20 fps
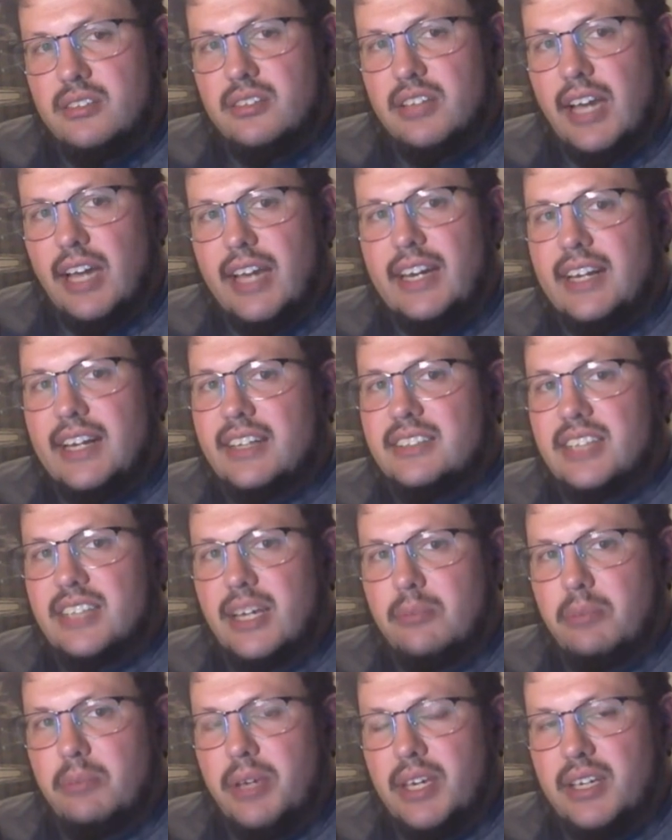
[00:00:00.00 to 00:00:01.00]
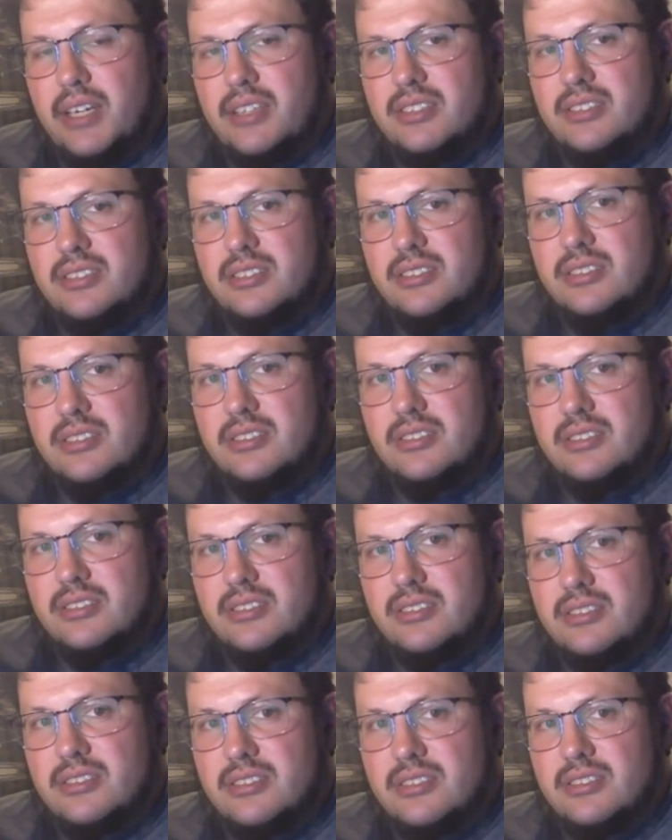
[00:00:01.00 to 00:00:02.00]
9 out of 10 picks
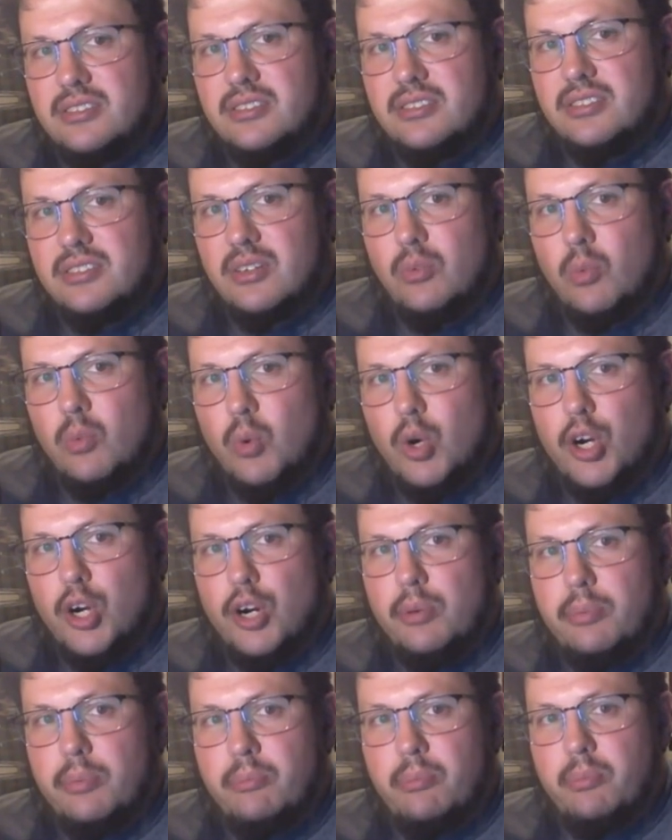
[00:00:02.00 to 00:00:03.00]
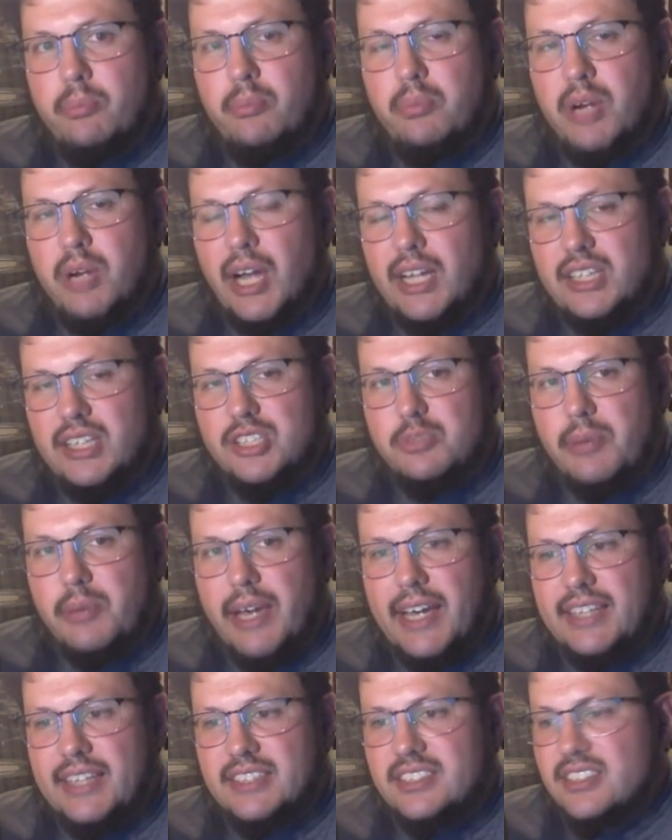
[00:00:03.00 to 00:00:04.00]
were college
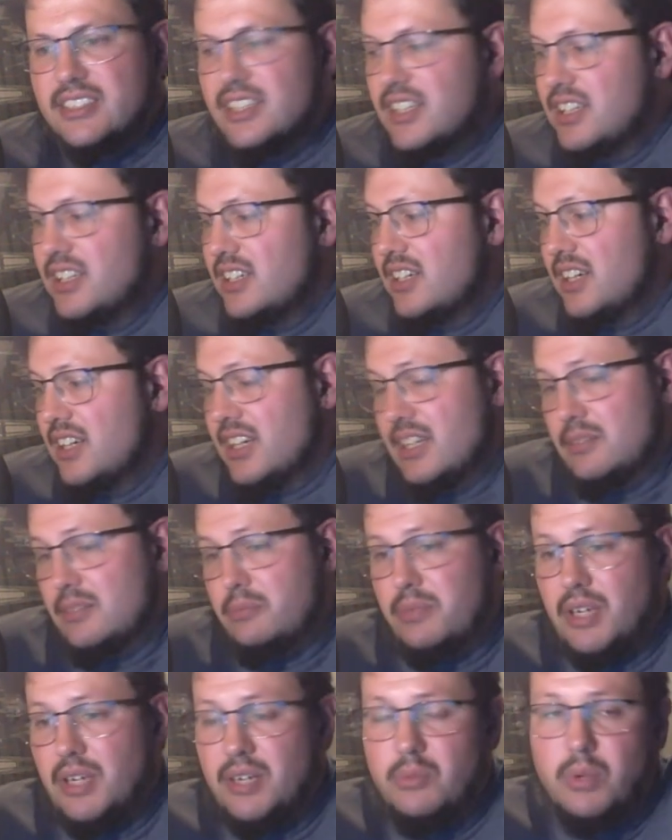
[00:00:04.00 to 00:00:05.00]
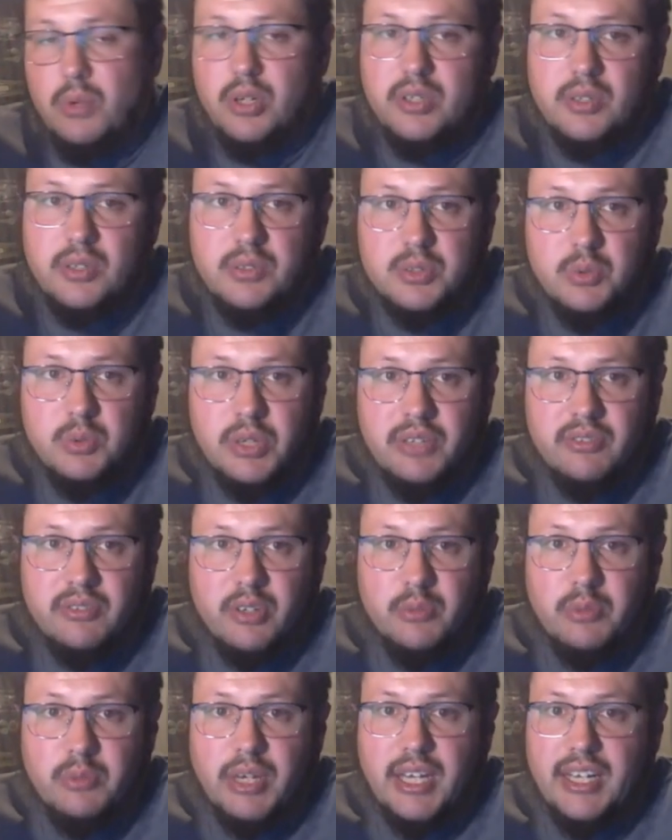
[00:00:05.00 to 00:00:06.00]
bats. And Wilken was one of
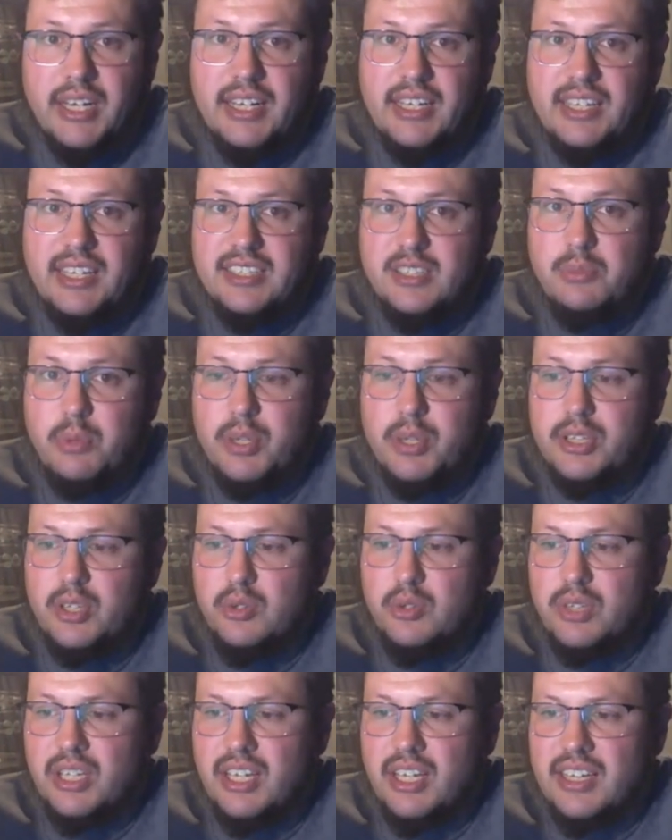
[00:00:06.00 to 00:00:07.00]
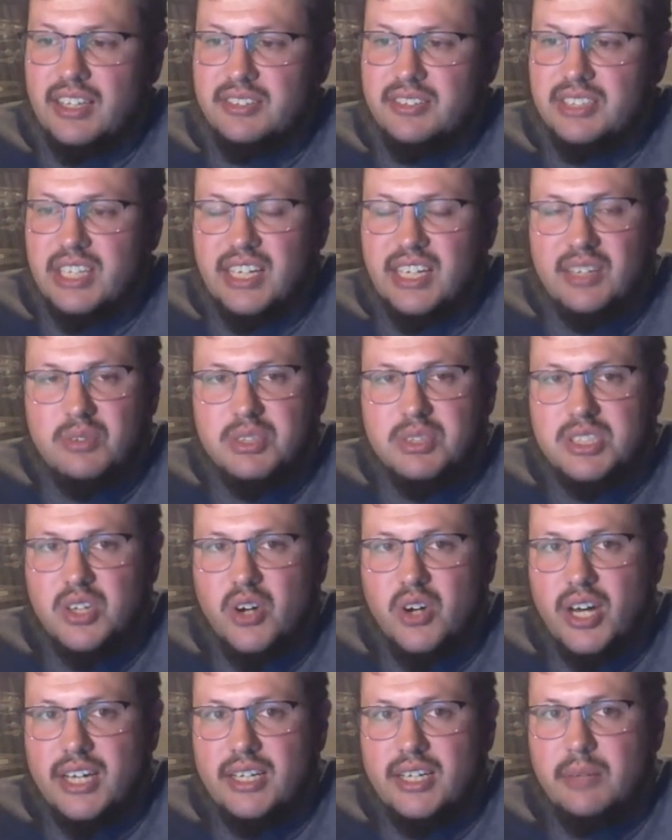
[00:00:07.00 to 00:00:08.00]
them. And it got to the point the only guy left standing was
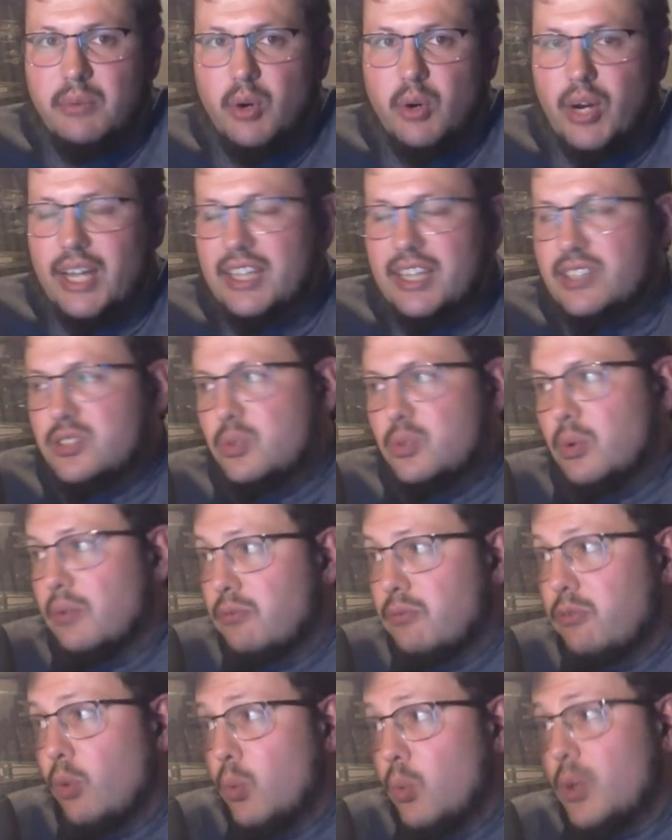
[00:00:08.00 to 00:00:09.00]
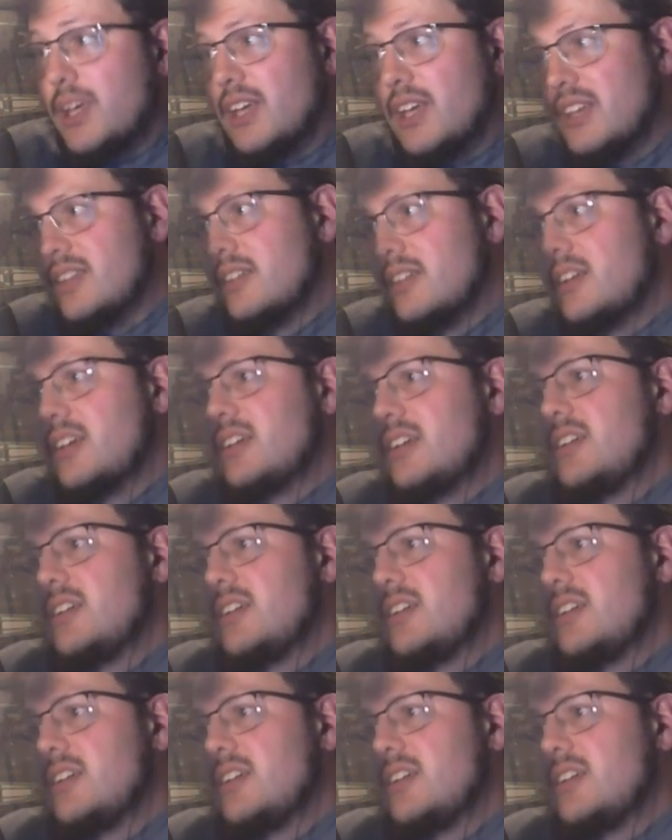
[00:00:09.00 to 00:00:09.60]
Yohandy Morales, who went 40th,